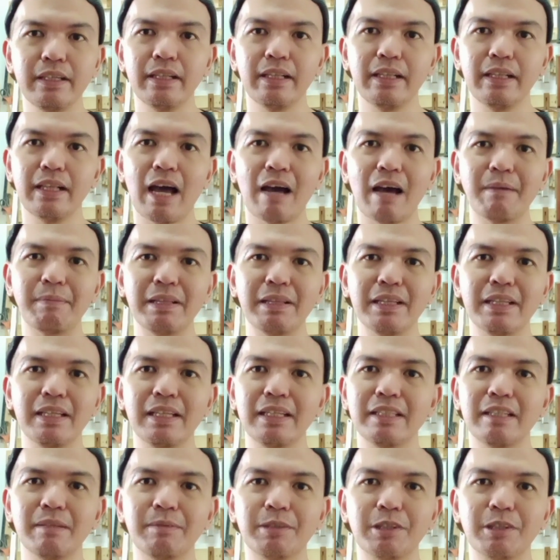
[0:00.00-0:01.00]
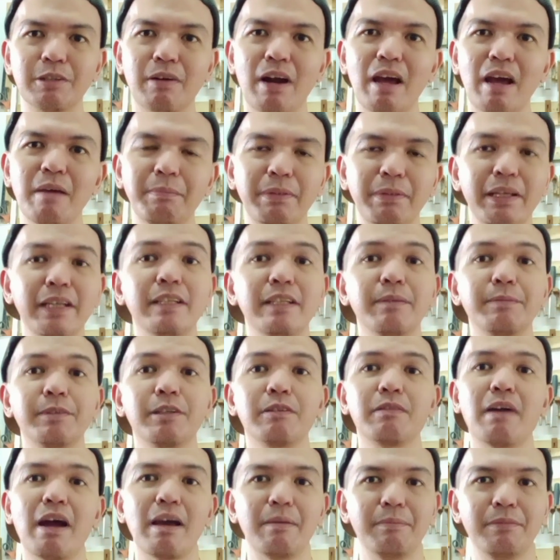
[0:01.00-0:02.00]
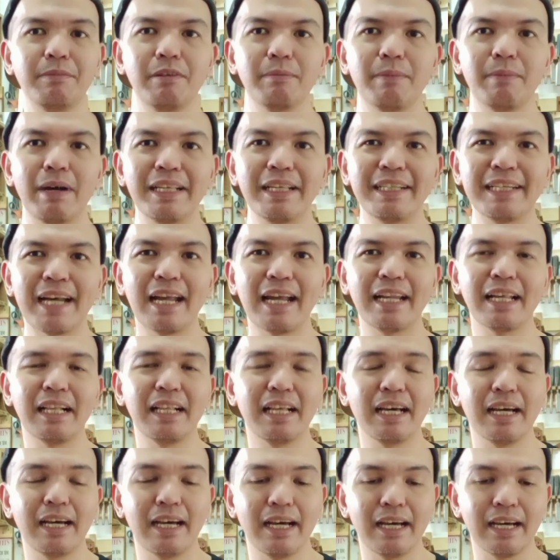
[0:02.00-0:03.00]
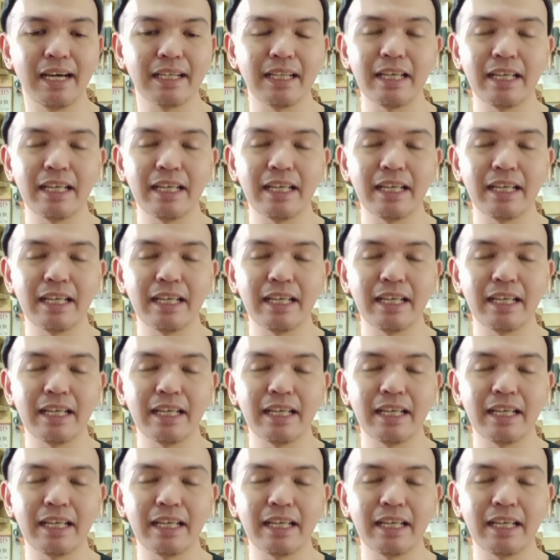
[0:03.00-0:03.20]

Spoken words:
still haven't subscribed, please subscribe to my channel.